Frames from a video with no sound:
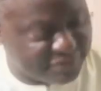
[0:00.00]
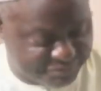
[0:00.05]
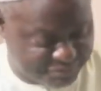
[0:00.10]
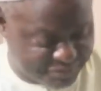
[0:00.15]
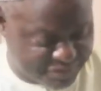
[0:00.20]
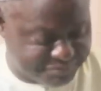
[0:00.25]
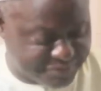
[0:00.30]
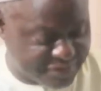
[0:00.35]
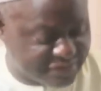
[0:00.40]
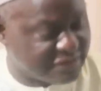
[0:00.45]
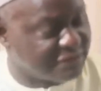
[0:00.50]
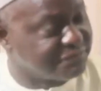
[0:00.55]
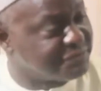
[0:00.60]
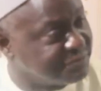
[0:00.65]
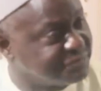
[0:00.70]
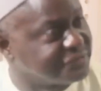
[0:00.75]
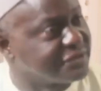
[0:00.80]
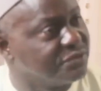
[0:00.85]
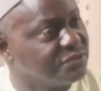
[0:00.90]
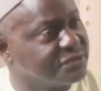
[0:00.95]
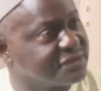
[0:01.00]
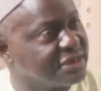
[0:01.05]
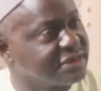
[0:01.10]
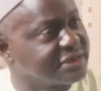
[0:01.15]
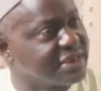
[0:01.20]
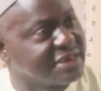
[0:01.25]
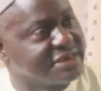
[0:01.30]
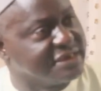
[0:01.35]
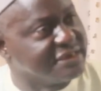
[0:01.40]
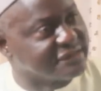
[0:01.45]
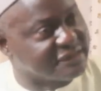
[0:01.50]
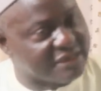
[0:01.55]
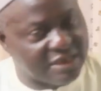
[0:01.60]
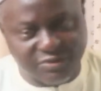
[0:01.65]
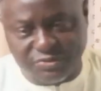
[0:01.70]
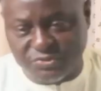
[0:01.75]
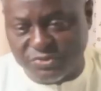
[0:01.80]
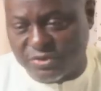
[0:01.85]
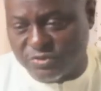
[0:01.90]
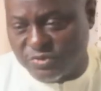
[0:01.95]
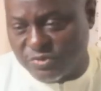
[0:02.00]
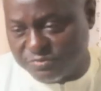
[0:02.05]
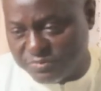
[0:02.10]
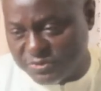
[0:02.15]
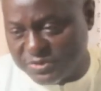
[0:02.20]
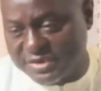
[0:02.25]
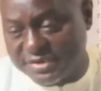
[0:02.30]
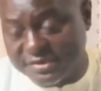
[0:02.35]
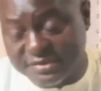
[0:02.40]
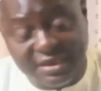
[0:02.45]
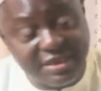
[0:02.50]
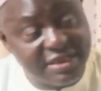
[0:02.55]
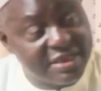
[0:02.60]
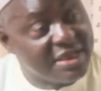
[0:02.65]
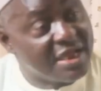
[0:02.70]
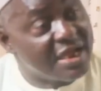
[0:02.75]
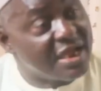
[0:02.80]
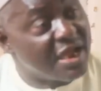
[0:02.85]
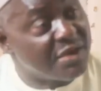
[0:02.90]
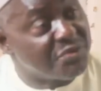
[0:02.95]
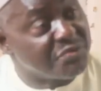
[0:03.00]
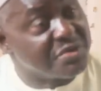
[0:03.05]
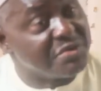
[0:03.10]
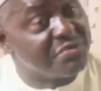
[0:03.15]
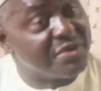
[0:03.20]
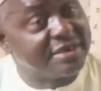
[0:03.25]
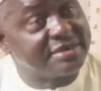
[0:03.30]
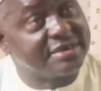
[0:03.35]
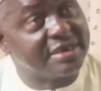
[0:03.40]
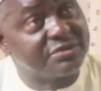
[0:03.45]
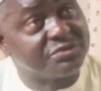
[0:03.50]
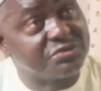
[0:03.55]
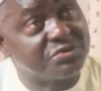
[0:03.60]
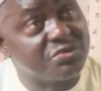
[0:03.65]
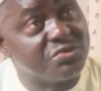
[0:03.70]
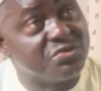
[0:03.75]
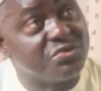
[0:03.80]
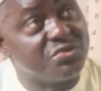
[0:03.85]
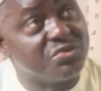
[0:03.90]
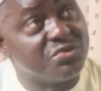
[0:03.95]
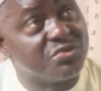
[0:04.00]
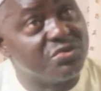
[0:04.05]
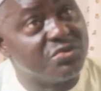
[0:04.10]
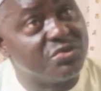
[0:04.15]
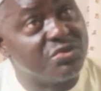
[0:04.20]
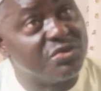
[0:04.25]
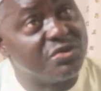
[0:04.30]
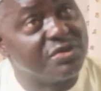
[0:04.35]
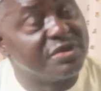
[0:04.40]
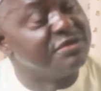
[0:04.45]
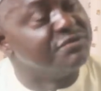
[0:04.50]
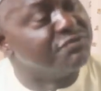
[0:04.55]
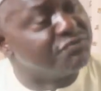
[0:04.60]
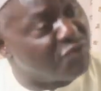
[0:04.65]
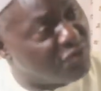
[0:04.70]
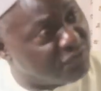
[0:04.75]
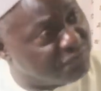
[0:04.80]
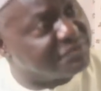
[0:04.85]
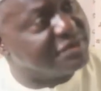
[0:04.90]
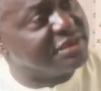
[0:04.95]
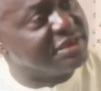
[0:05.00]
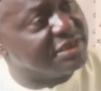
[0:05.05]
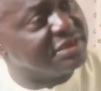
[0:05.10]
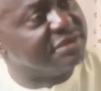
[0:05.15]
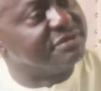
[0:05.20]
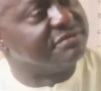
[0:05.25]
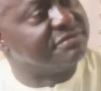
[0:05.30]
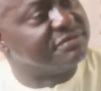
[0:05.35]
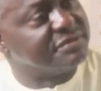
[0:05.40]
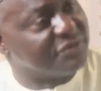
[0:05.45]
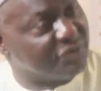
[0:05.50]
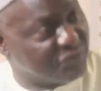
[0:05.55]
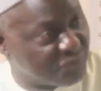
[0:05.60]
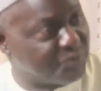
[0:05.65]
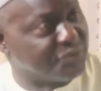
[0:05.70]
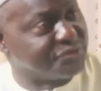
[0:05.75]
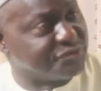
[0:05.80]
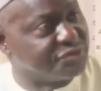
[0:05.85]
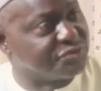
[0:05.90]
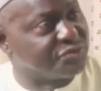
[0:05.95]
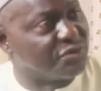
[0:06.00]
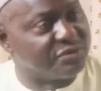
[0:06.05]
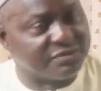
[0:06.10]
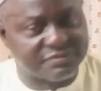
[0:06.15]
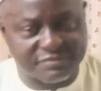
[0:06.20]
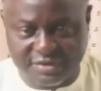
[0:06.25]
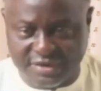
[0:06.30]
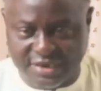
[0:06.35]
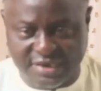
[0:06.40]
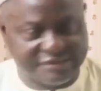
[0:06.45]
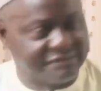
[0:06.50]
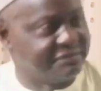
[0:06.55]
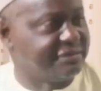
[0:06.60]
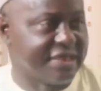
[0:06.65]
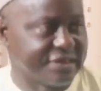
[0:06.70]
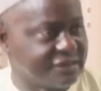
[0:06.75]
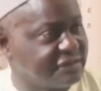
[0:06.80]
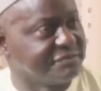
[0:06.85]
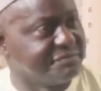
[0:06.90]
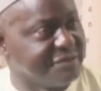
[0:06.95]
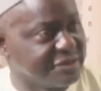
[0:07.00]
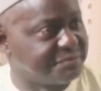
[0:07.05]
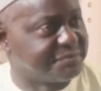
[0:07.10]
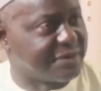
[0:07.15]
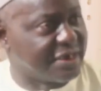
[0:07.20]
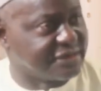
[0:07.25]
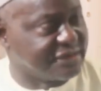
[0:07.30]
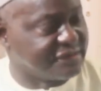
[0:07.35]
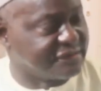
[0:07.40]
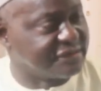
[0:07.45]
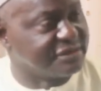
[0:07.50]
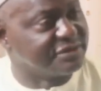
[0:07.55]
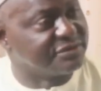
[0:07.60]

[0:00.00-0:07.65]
The president himself said, take this out. We cannot put it. We wanted to involve the opposition. That's his best practice